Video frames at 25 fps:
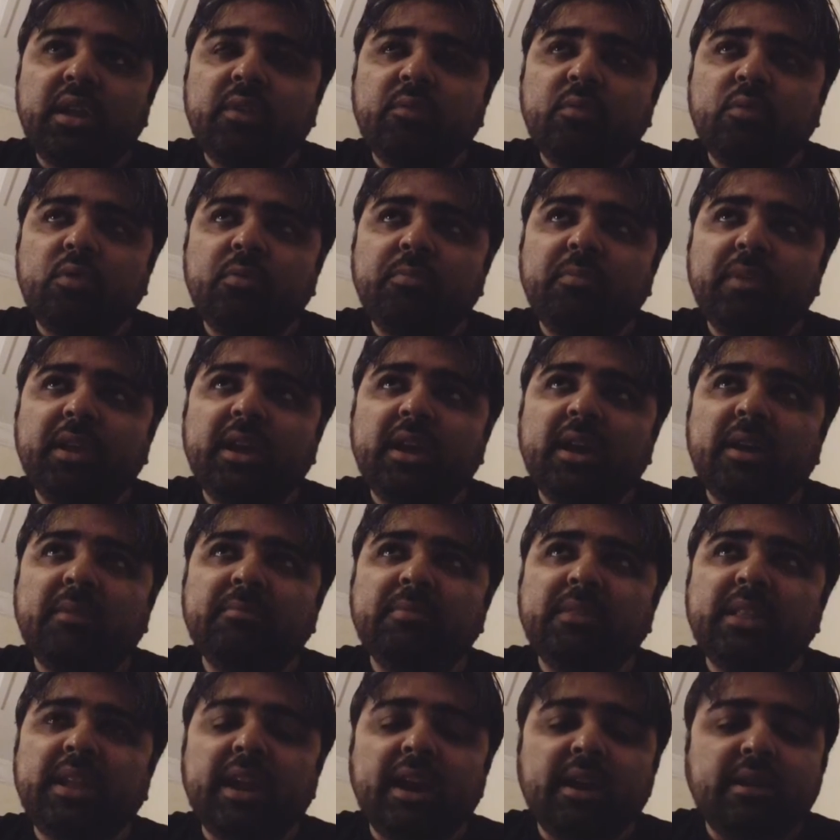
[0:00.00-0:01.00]
would
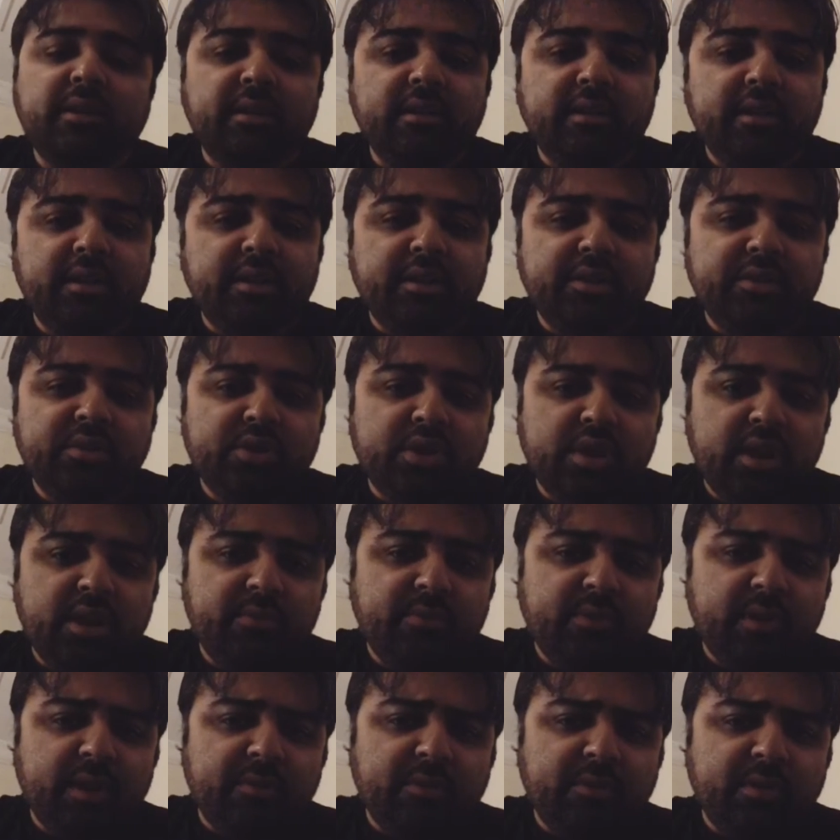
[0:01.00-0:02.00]
become the
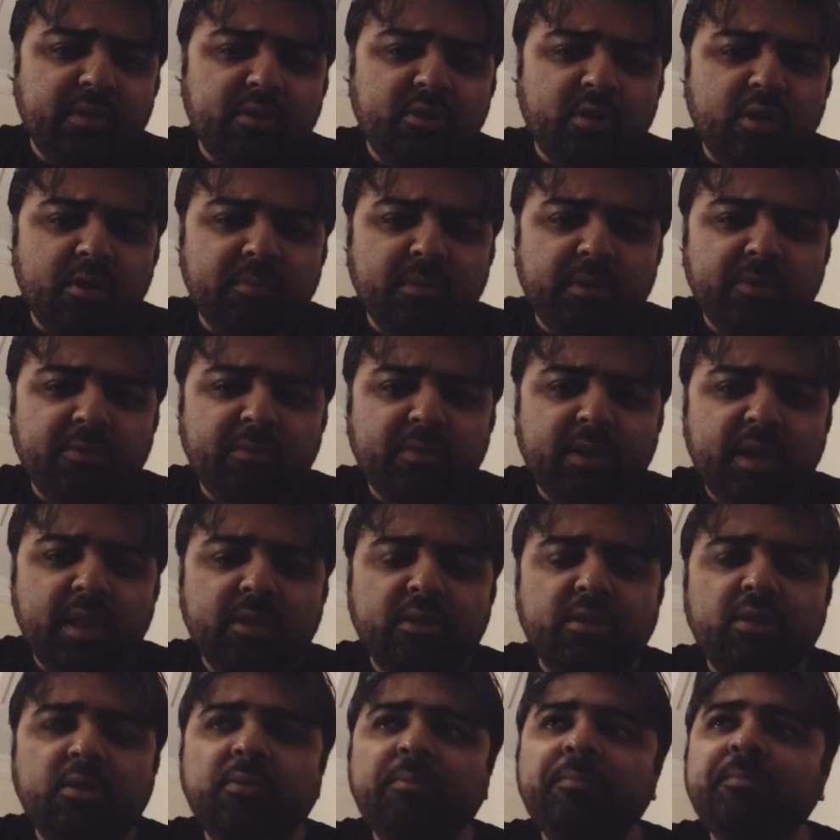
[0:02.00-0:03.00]
editor-in-chief after Tom
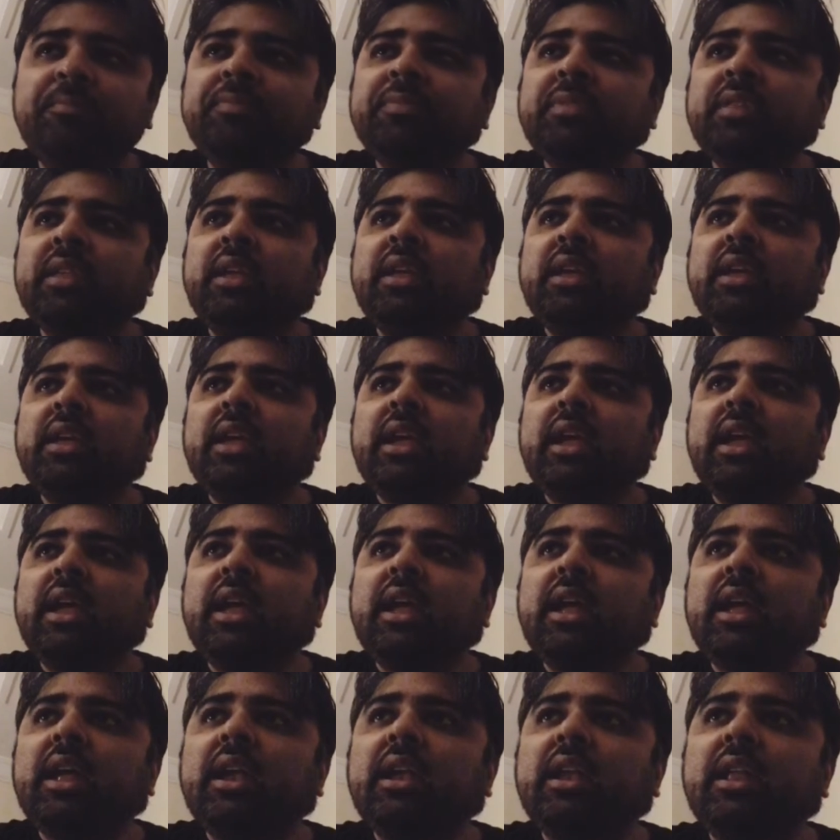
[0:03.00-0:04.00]
DeFalco,
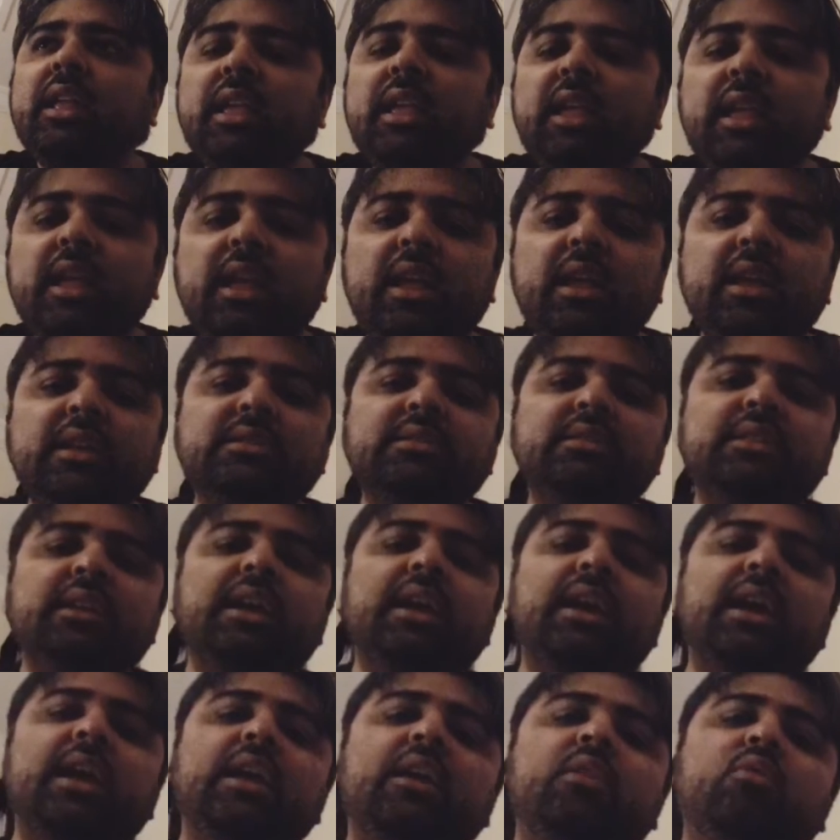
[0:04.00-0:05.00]
and he is the
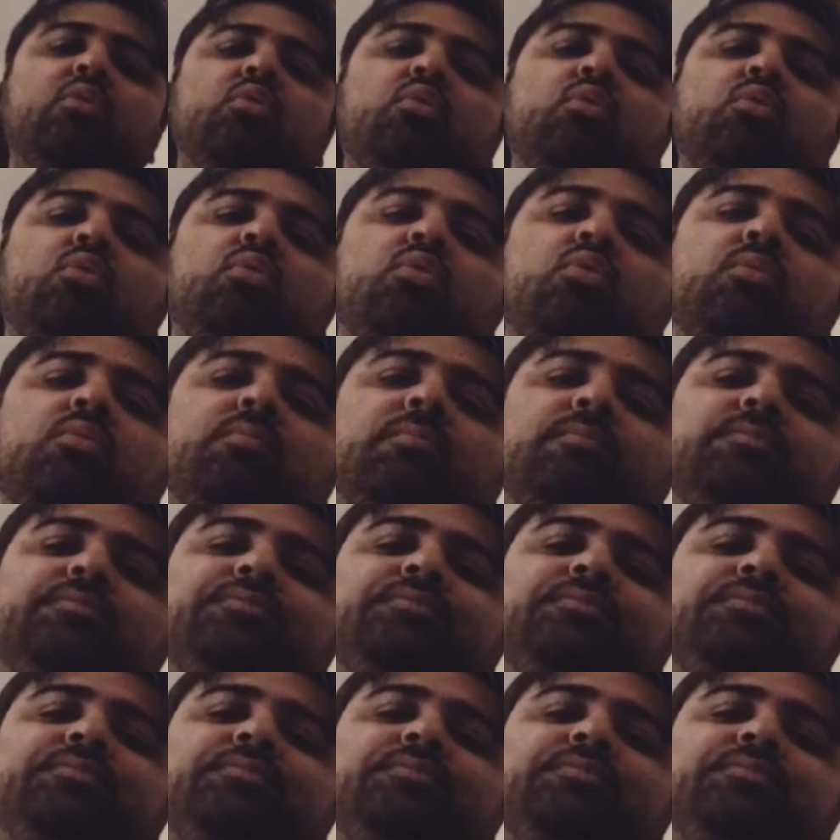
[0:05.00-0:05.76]
guy who